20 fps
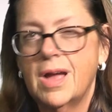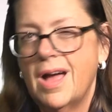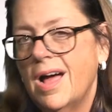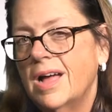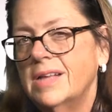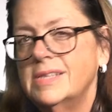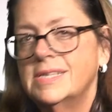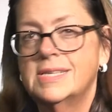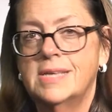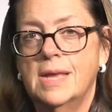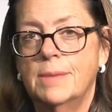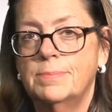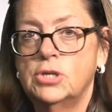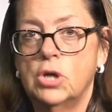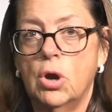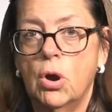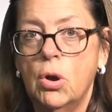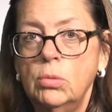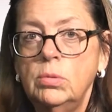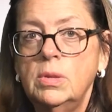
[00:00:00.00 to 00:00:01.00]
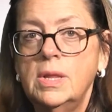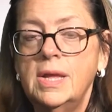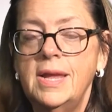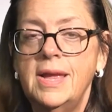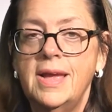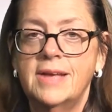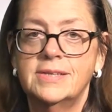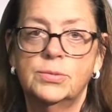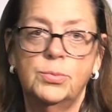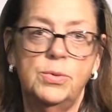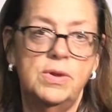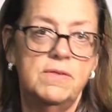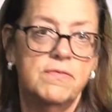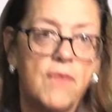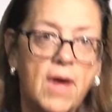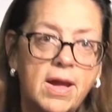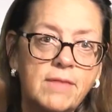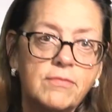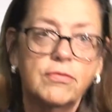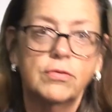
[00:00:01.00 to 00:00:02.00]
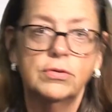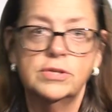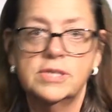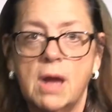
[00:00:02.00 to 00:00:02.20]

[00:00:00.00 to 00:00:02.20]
concept only as we fight for